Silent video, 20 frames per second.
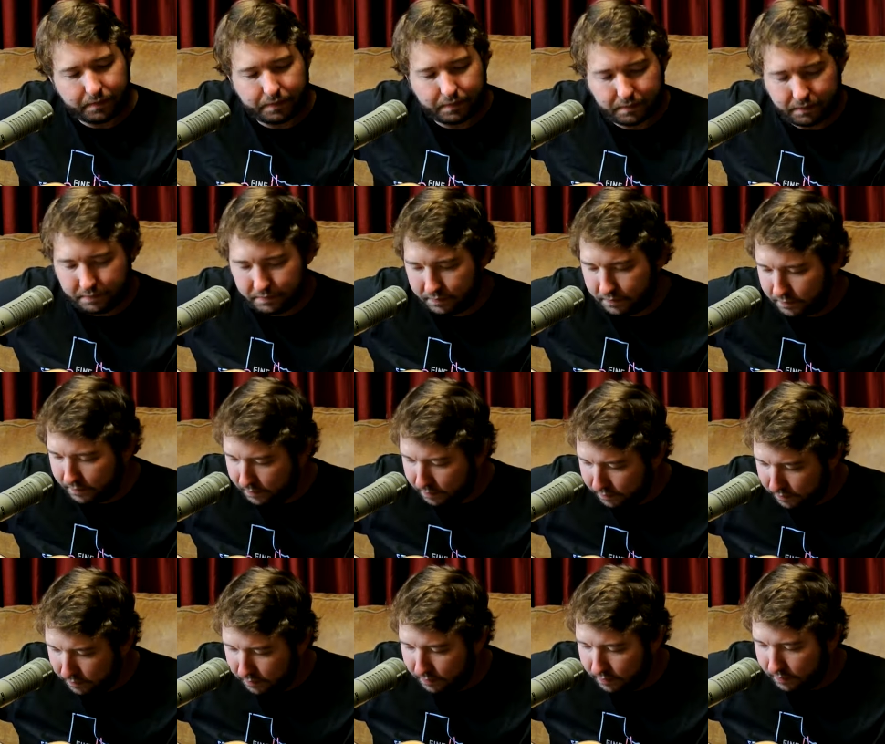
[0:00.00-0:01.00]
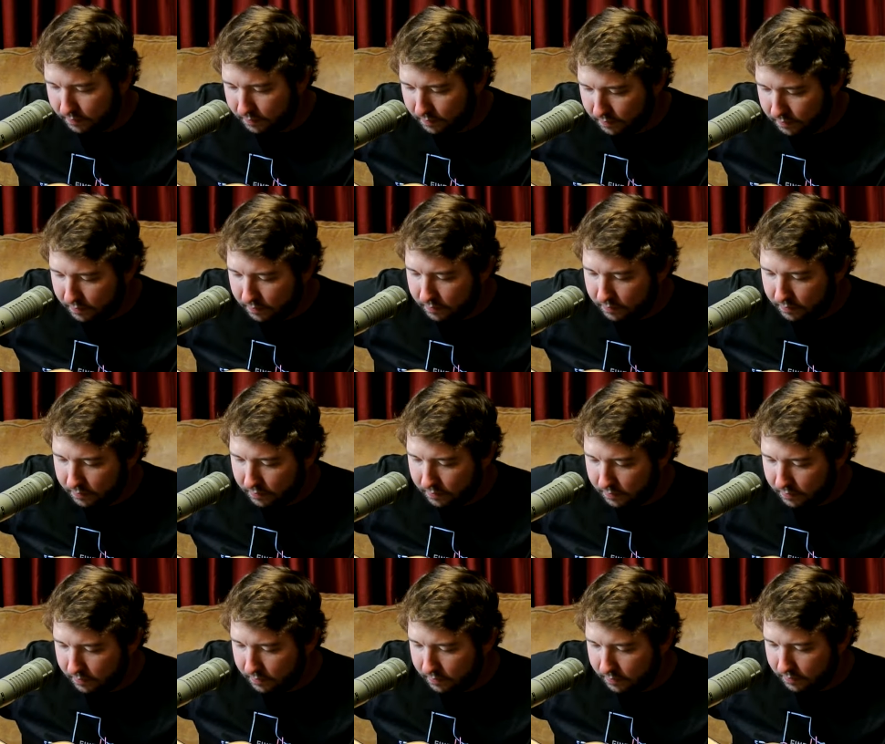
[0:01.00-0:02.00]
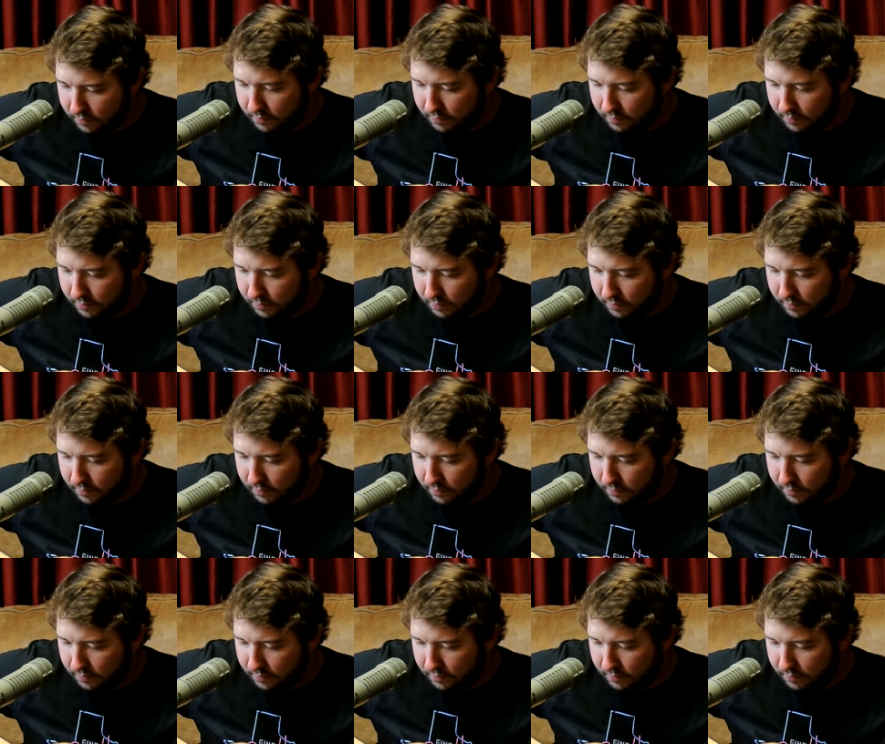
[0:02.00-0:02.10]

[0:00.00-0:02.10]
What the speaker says: (silence)